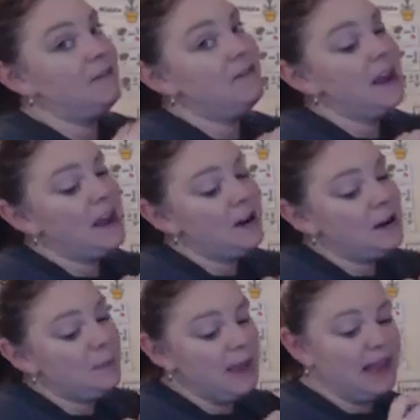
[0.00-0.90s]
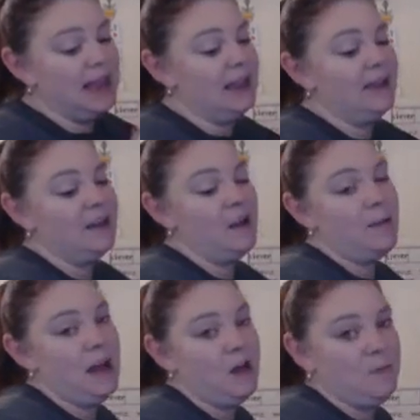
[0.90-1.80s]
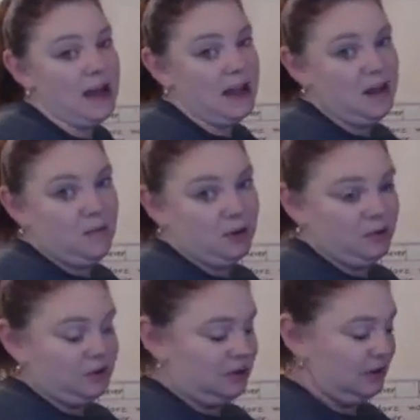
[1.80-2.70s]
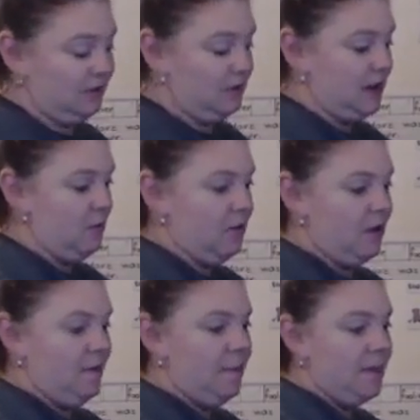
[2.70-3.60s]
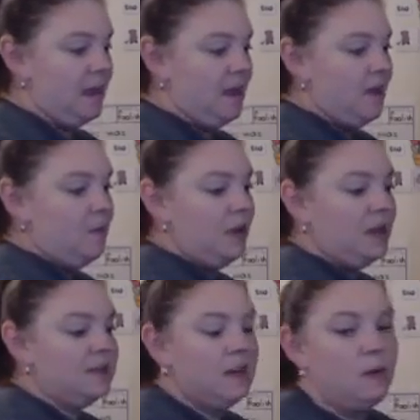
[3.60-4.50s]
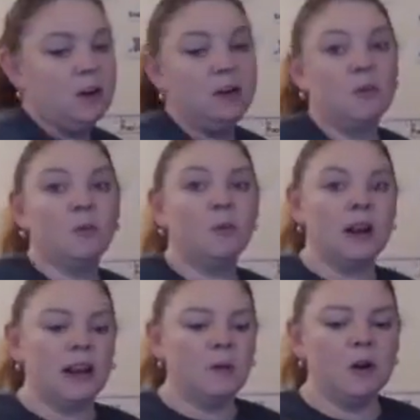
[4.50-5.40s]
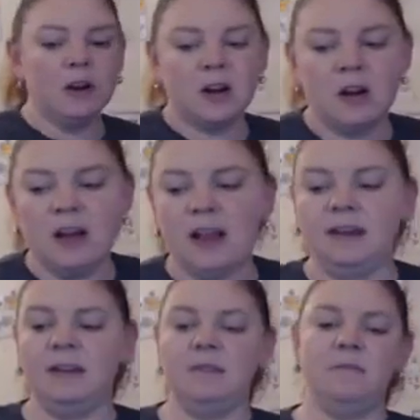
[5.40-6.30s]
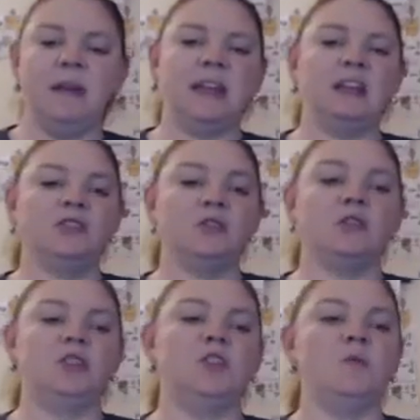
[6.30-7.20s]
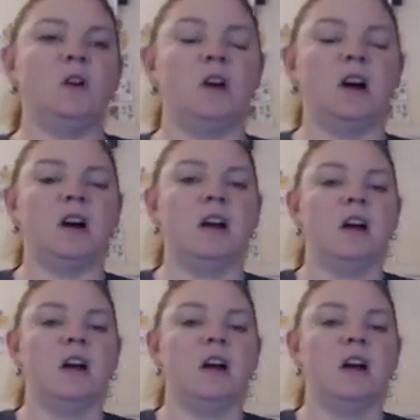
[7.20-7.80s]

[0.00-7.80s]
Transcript: very picky about my numbers from now on, because I want you to really work on making sure you are